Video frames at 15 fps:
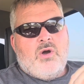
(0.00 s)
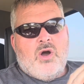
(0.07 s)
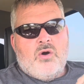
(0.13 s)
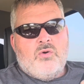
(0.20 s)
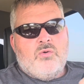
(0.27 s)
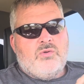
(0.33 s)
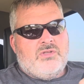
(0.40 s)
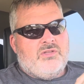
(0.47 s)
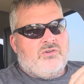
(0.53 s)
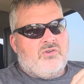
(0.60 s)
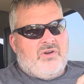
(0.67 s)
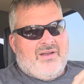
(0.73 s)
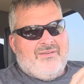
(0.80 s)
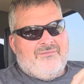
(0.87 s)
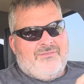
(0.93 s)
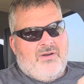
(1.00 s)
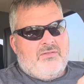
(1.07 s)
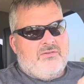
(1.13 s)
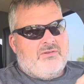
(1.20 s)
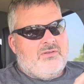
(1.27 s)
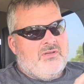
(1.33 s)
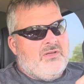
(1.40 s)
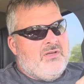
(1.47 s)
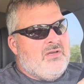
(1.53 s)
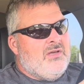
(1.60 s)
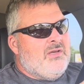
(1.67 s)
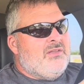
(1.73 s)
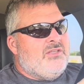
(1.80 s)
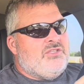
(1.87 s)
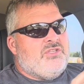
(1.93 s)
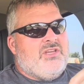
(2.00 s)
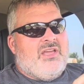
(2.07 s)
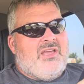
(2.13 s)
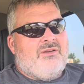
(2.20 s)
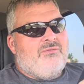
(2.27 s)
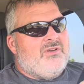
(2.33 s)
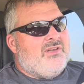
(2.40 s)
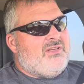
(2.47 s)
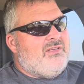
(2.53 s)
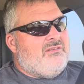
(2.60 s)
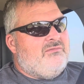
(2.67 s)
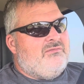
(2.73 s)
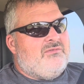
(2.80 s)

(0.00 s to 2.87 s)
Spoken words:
old and they're grandfathered that you can't really.